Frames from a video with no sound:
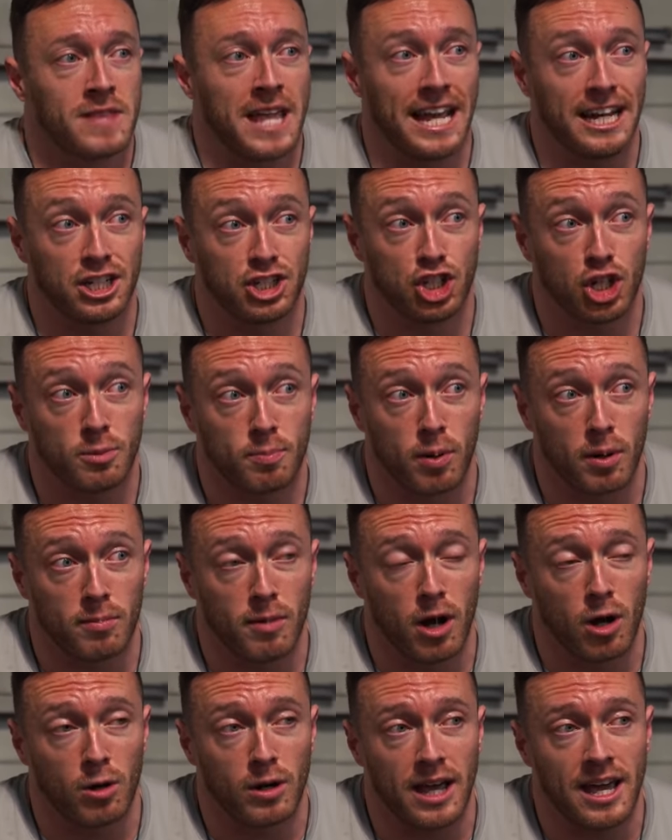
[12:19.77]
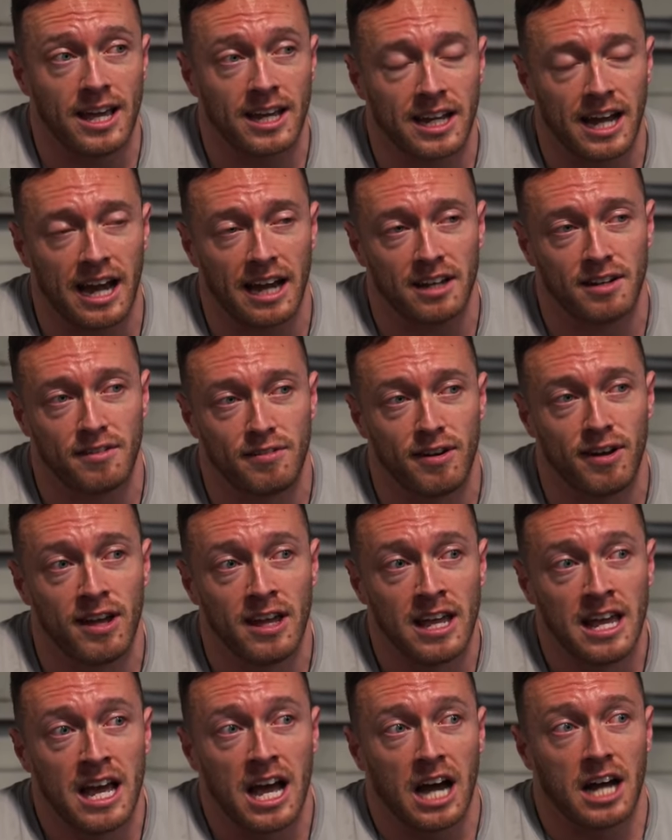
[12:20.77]
and it should promote kind of
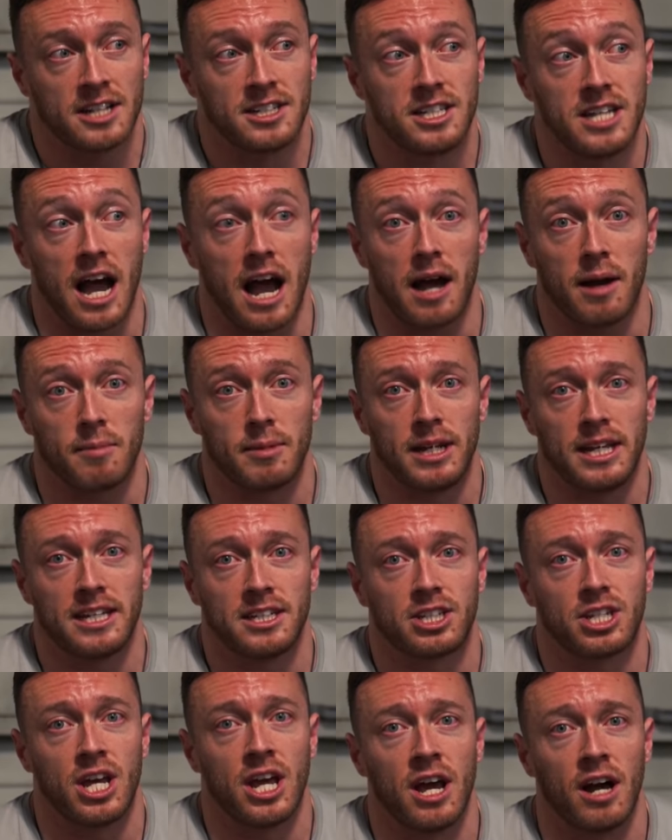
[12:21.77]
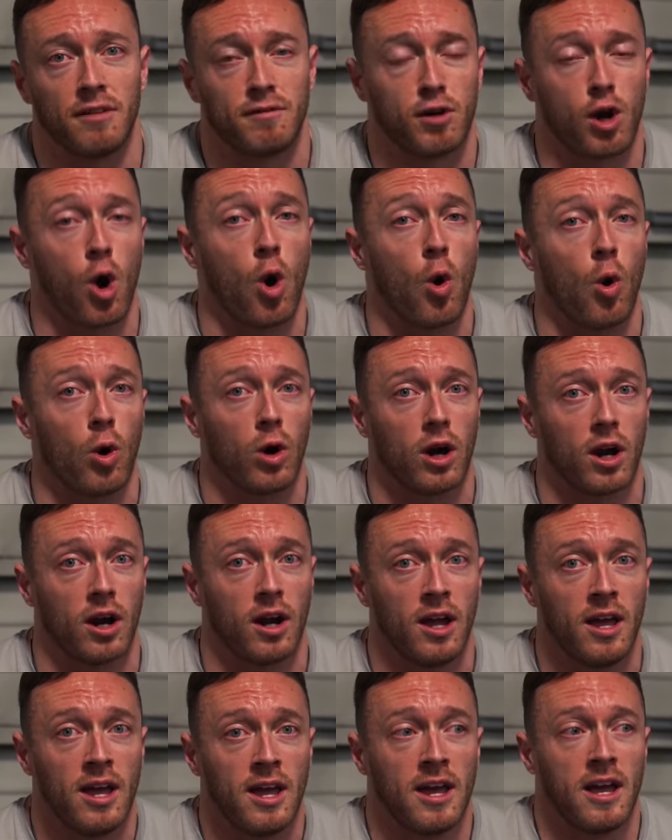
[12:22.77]
a dominance of
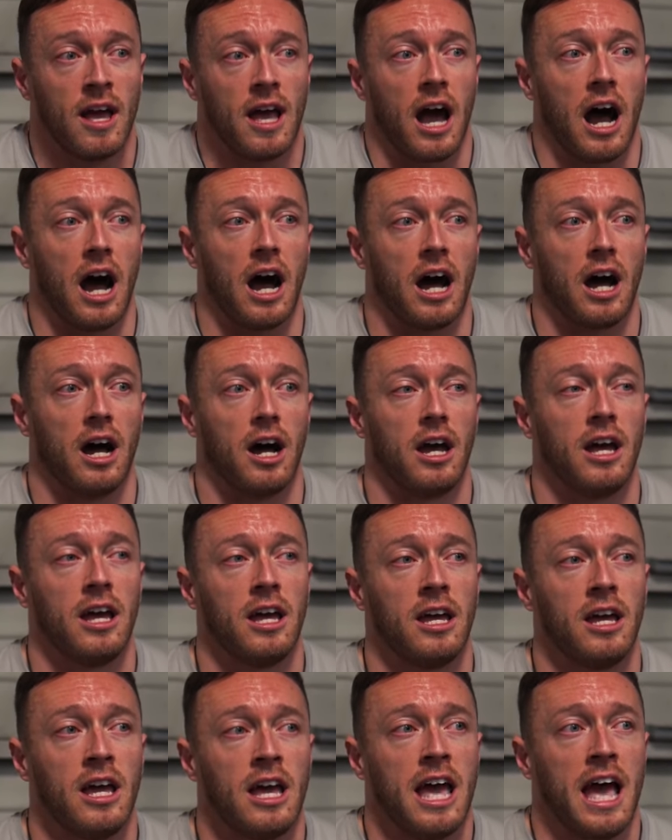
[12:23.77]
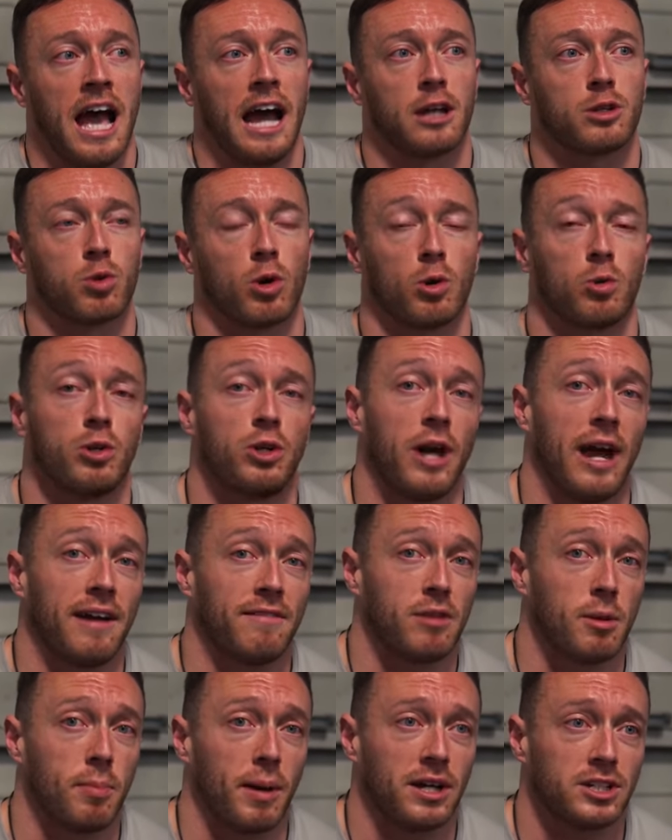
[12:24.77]
core, as where when you
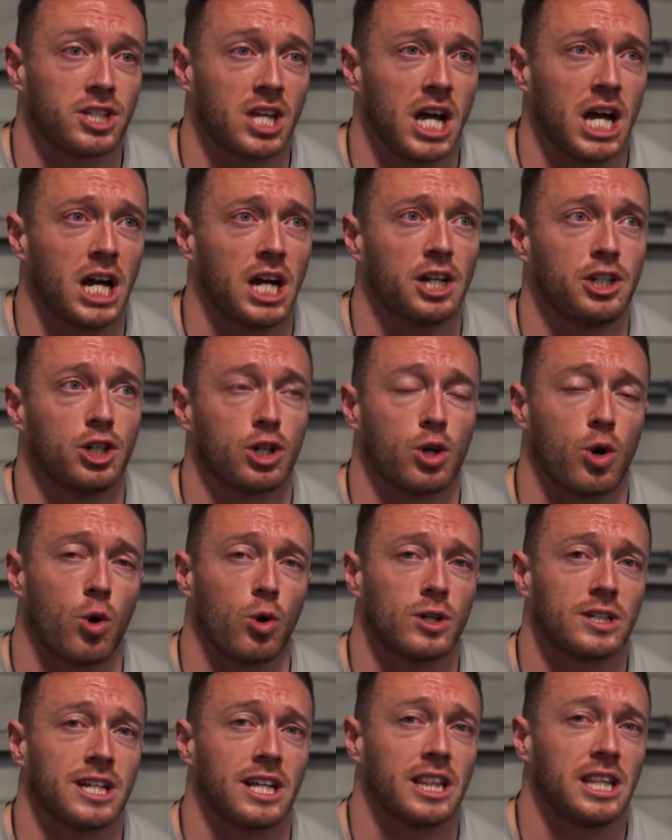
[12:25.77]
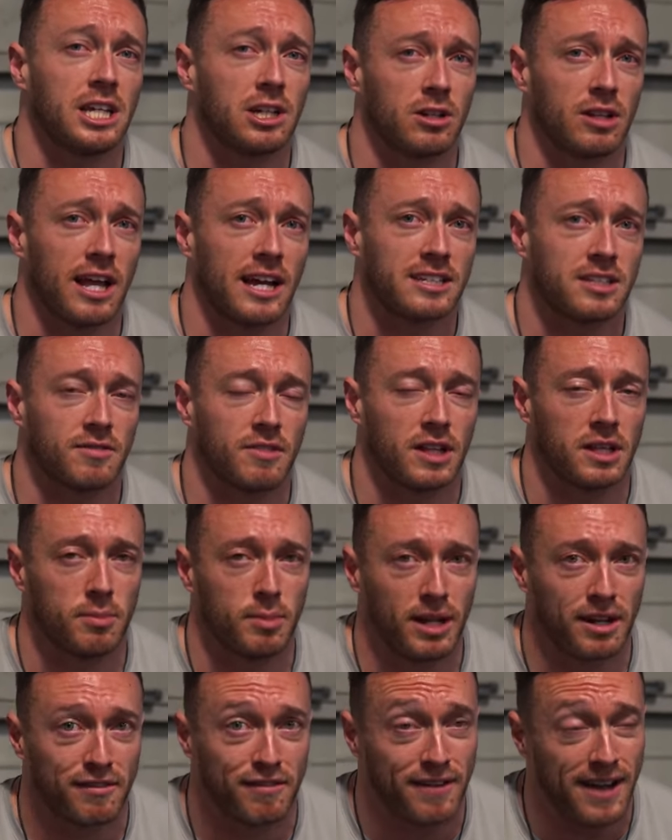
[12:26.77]
have the belt on, your core is a little less of a
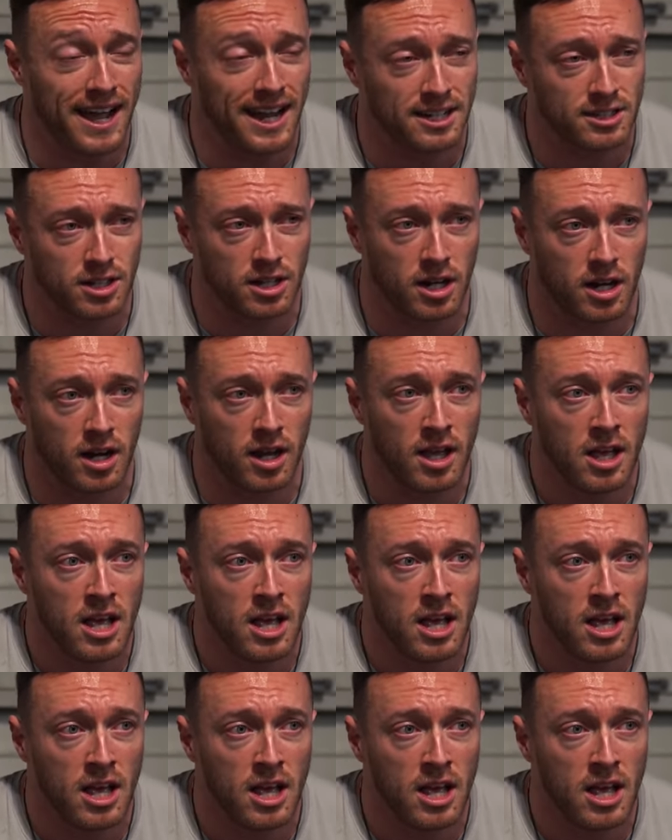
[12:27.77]
limiting factor.